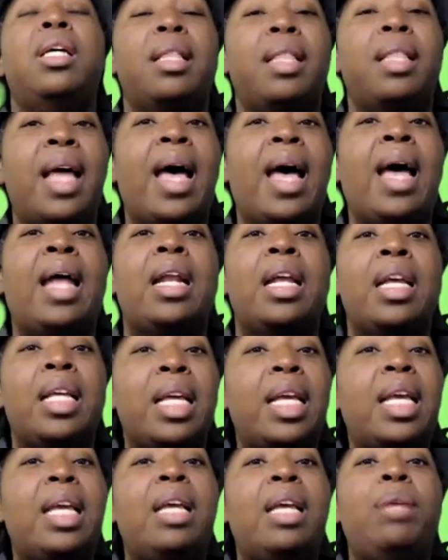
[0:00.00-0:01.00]
that
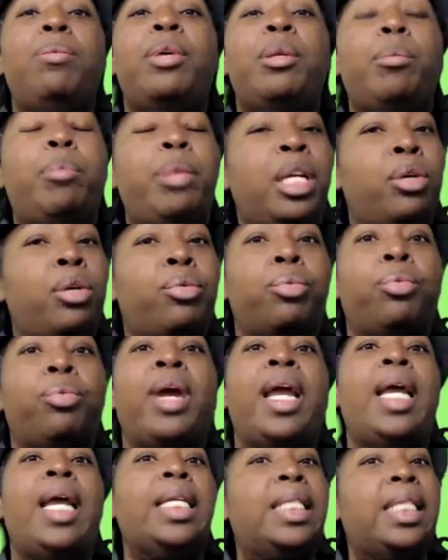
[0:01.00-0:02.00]
it would be
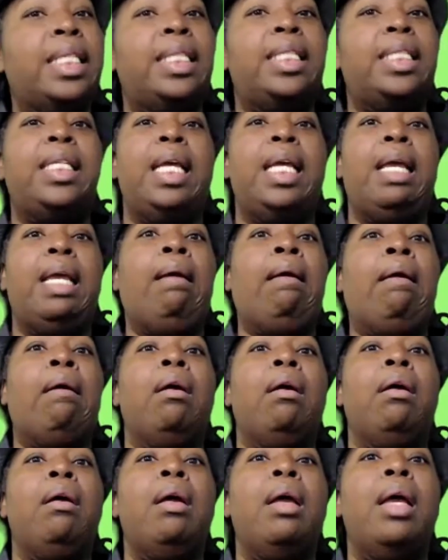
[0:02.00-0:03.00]
great to see
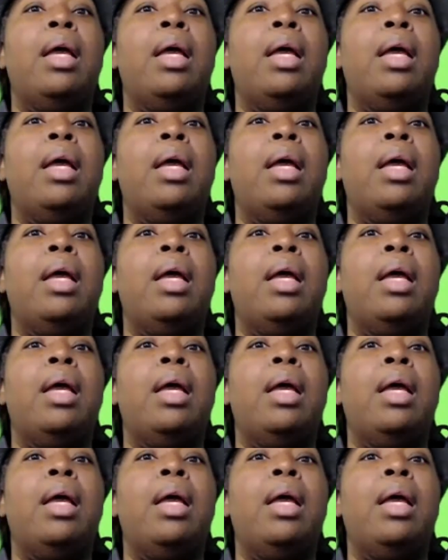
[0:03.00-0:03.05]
